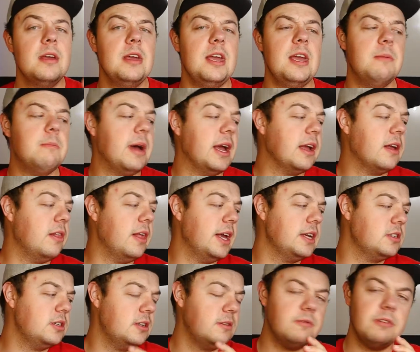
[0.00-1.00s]
in my
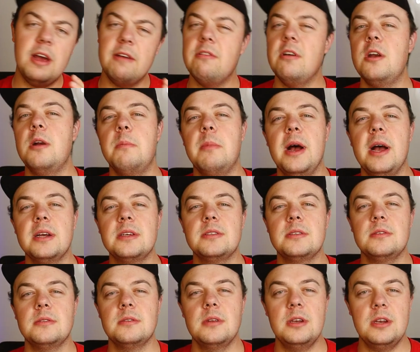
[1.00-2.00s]
collection, 500
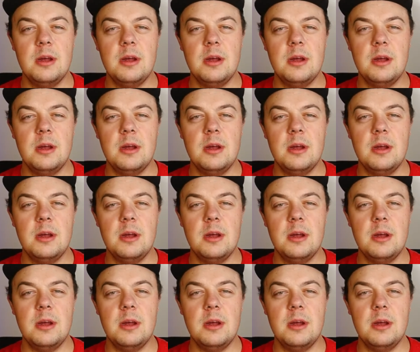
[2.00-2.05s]
bucks.